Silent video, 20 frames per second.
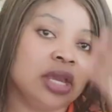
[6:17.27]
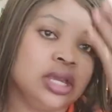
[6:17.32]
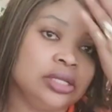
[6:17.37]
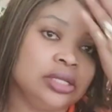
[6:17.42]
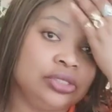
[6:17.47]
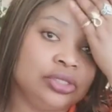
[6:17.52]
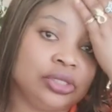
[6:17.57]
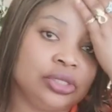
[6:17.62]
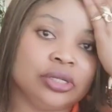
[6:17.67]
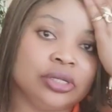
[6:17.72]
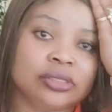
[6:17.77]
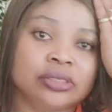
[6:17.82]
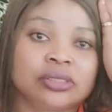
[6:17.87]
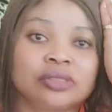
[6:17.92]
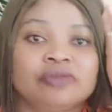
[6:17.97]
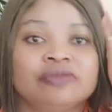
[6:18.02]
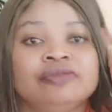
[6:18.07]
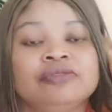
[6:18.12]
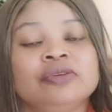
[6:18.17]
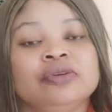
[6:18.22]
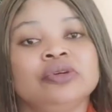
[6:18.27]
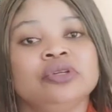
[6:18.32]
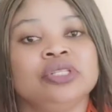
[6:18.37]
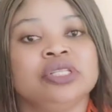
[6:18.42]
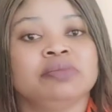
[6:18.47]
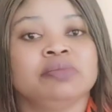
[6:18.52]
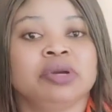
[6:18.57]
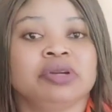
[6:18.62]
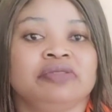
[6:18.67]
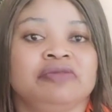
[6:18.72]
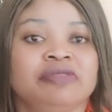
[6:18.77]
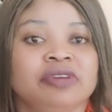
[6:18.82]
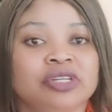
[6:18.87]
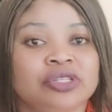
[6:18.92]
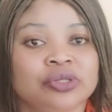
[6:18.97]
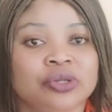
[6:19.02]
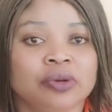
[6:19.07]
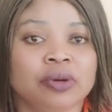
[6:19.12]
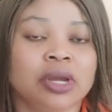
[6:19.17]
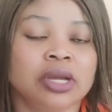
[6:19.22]
just follow the
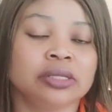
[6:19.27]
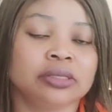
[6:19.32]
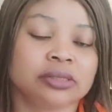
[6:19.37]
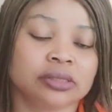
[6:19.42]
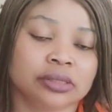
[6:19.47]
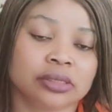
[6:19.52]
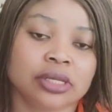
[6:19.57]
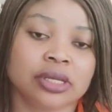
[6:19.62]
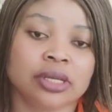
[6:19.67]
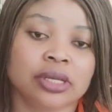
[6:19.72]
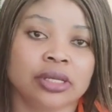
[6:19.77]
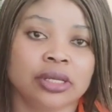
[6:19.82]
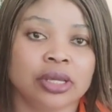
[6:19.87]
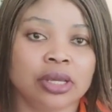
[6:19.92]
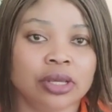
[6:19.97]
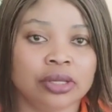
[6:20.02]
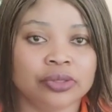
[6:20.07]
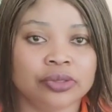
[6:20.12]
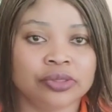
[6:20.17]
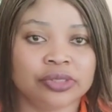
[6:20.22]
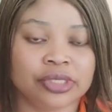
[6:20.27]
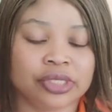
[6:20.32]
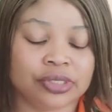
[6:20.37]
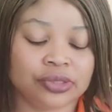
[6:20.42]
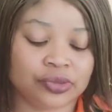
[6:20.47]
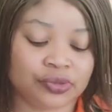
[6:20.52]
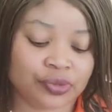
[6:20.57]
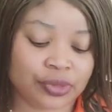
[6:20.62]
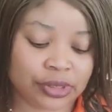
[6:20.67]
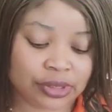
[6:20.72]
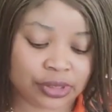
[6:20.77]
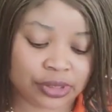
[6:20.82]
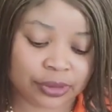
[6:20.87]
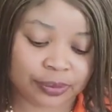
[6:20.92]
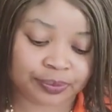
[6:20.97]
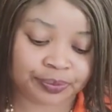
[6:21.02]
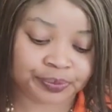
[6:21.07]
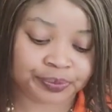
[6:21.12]
manufacturer's usage rate.